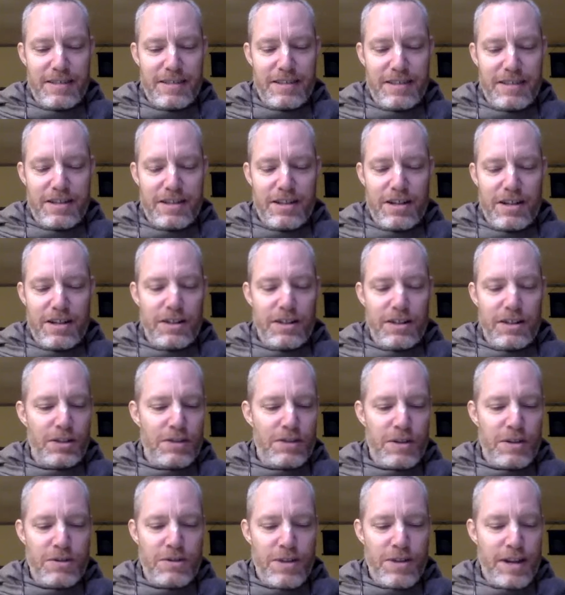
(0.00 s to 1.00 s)
The garland
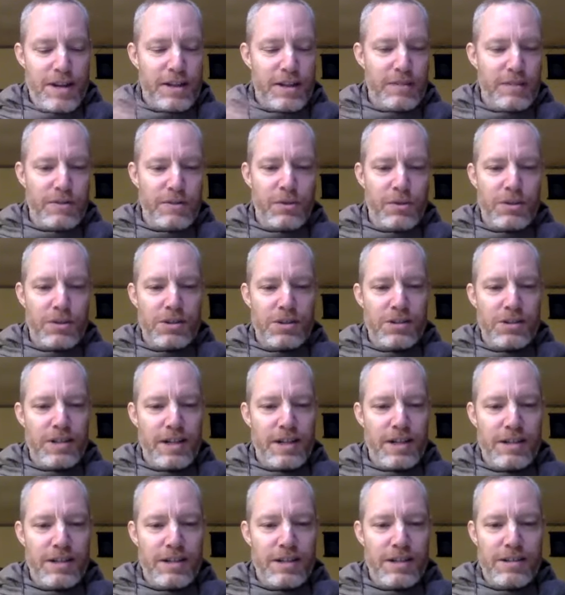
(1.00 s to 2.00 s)
around her neck, of course,
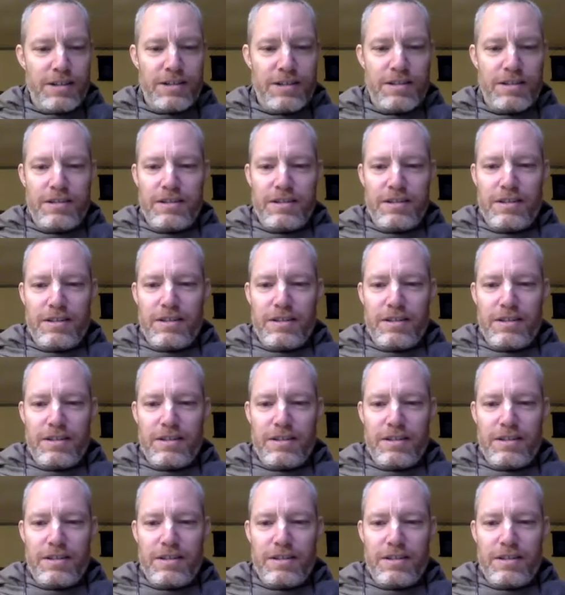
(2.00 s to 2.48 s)
that is